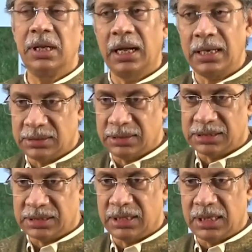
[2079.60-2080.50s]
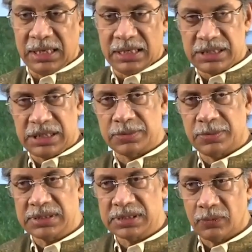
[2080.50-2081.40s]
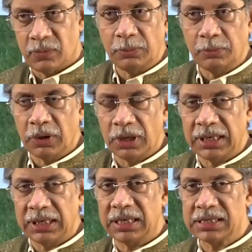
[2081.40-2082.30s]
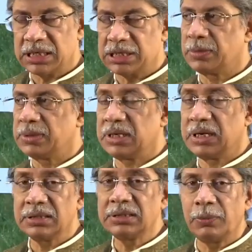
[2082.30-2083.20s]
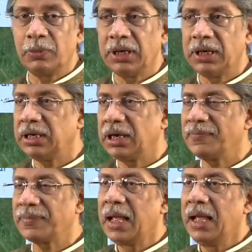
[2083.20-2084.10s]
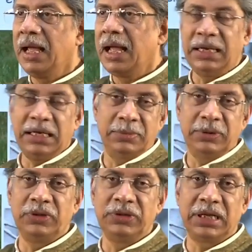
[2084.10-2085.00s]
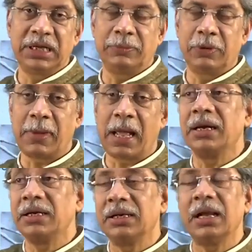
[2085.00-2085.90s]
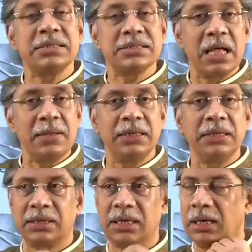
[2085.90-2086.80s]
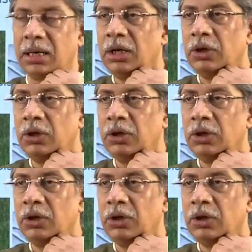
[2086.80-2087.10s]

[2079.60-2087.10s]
another region. 6 months in one polar area, 6 months in another polar area, and in between they keep on migrating, like Siberian crane.